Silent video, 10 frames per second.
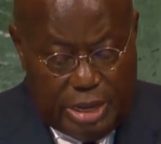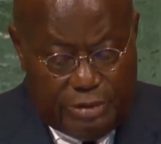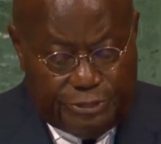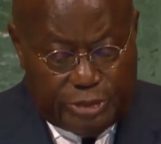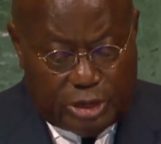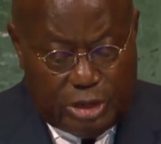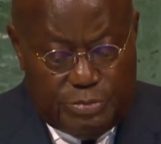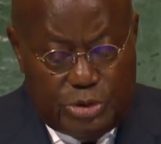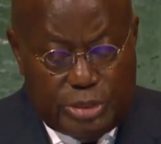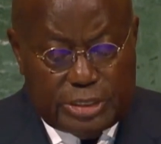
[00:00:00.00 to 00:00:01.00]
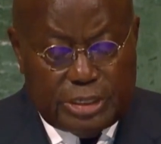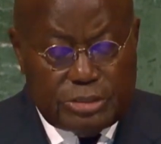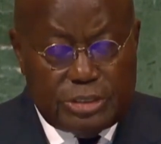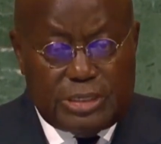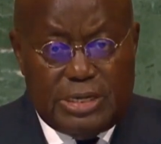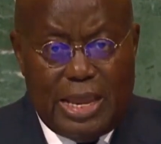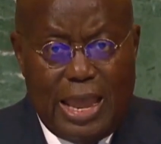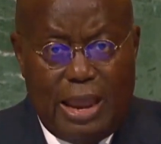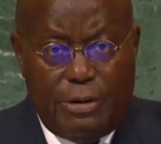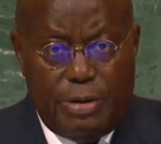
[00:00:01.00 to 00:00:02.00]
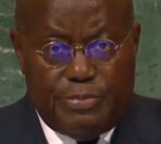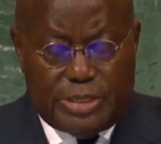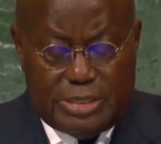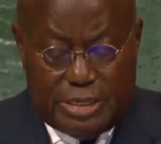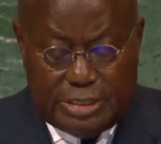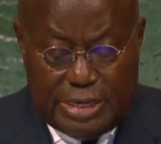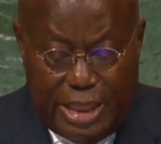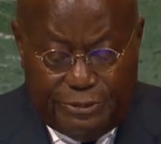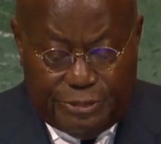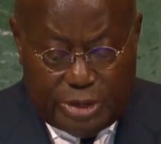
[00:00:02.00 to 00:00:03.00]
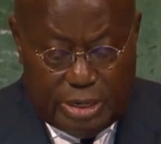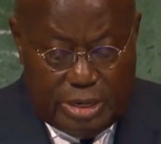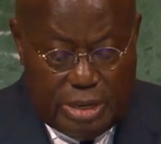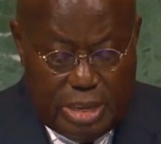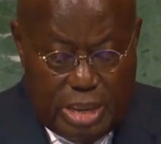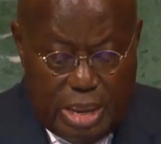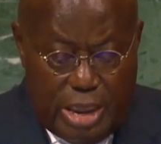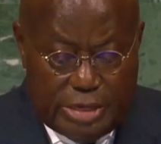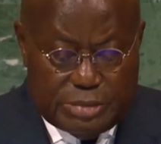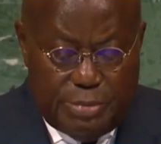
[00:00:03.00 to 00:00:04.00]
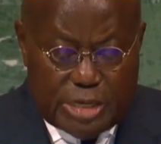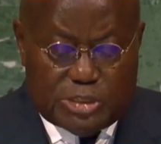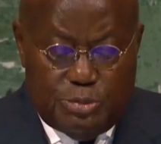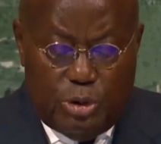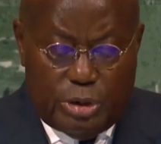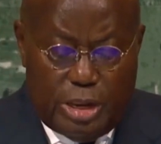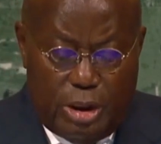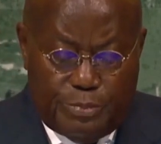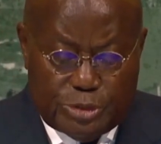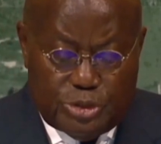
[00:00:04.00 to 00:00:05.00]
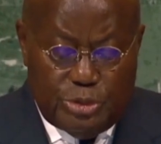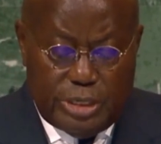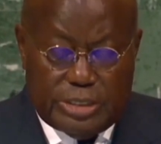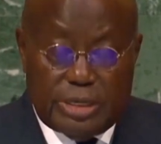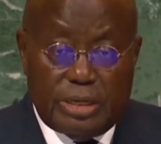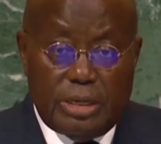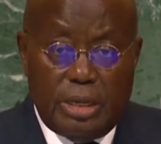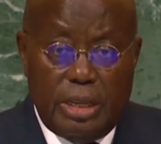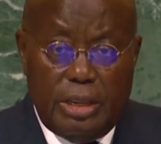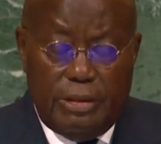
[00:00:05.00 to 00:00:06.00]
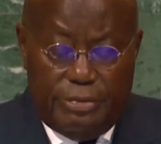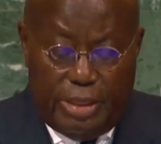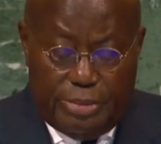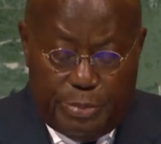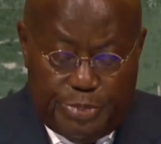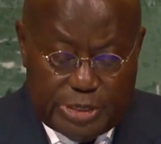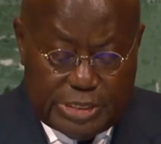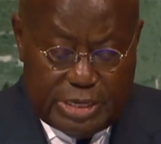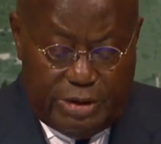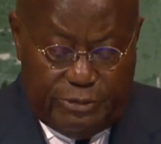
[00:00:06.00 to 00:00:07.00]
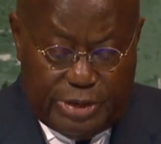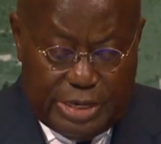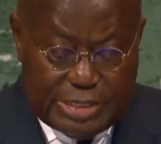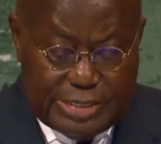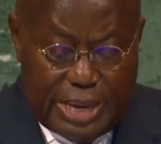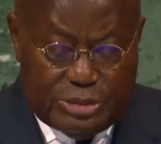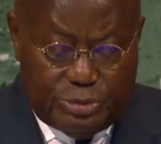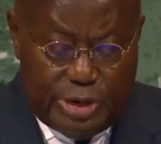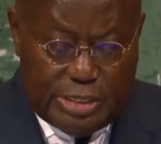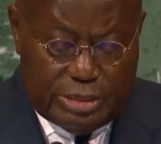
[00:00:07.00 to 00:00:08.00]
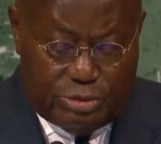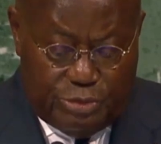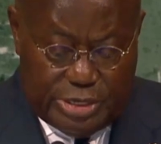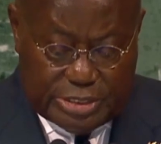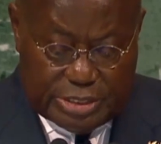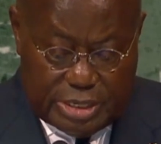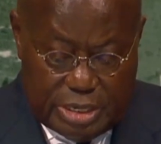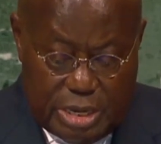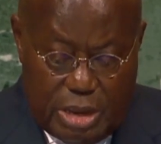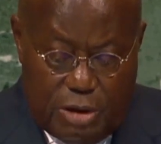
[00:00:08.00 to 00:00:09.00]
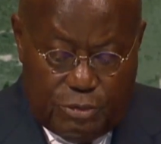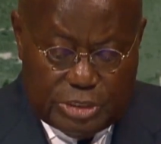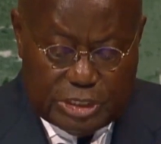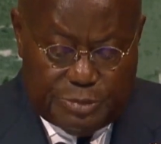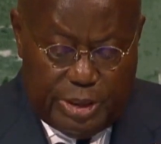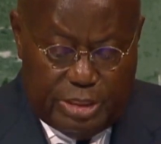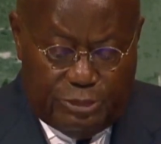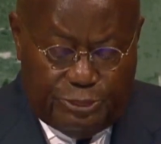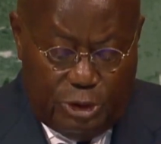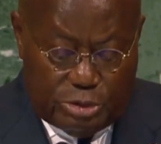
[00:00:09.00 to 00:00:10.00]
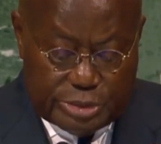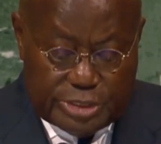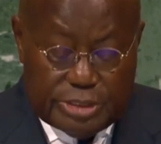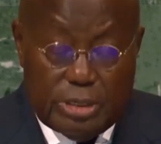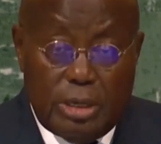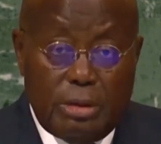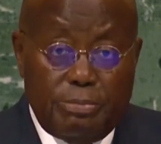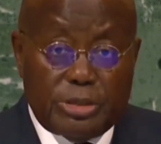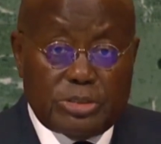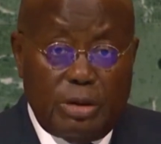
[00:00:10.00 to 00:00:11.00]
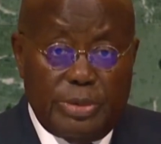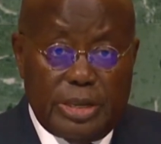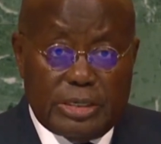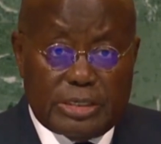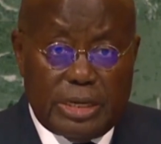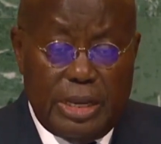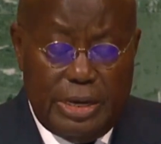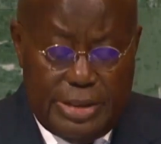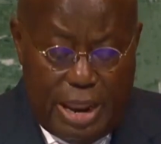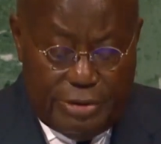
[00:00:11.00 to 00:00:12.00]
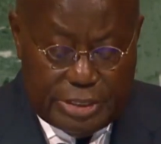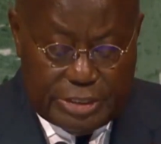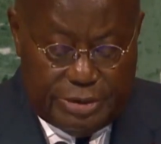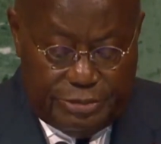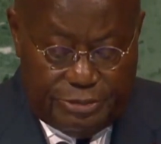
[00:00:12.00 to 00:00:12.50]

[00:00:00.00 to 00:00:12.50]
and for the community to see agribusiness in Africa as much more an opportunity than the perceived exaggerated risk, which has been the false but dominant narrative.